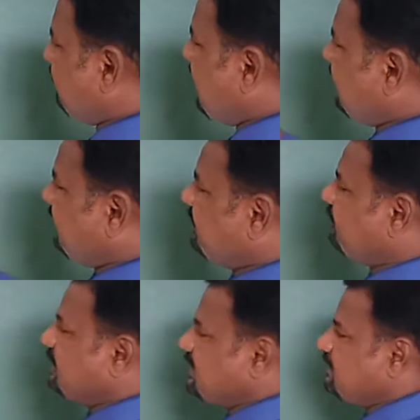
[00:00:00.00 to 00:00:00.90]

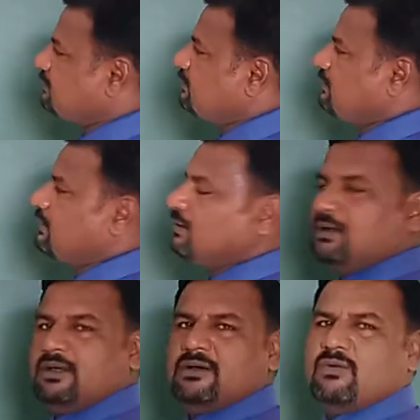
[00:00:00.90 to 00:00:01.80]
binary fusion.
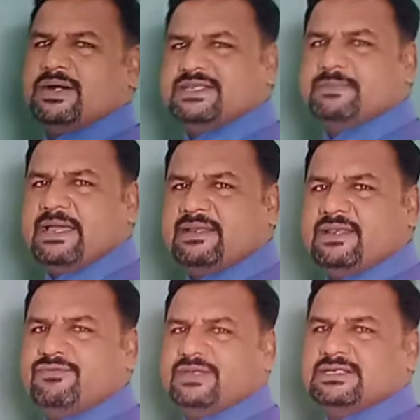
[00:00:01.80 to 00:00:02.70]
What is
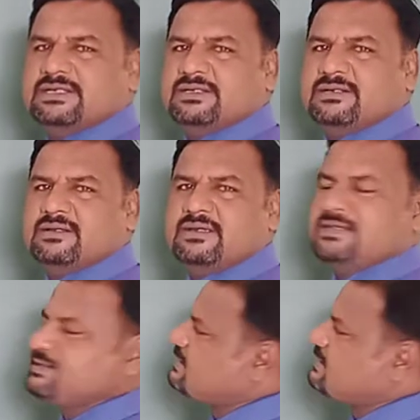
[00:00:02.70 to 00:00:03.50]
binary fusion? Is a